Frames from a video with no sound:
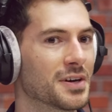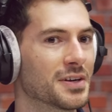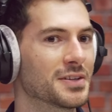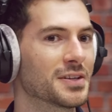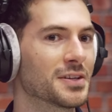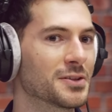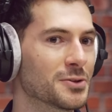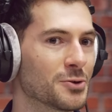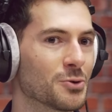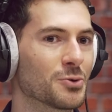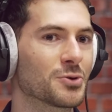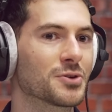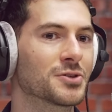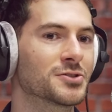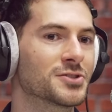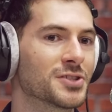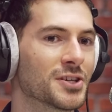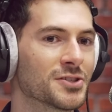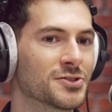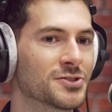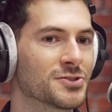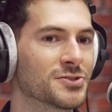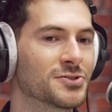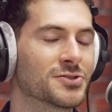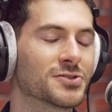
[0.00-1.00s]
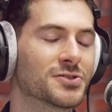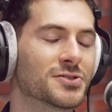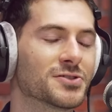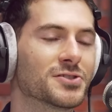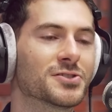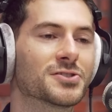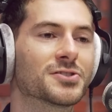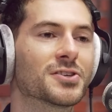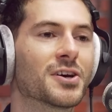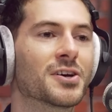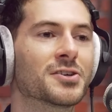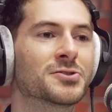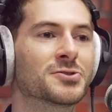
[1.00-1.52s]
and then the organization just
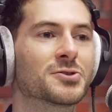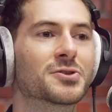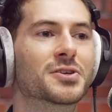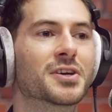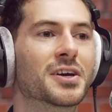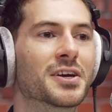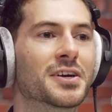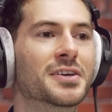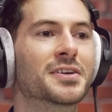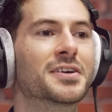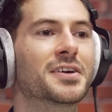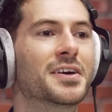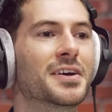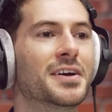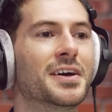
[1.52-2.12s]
decides, okay,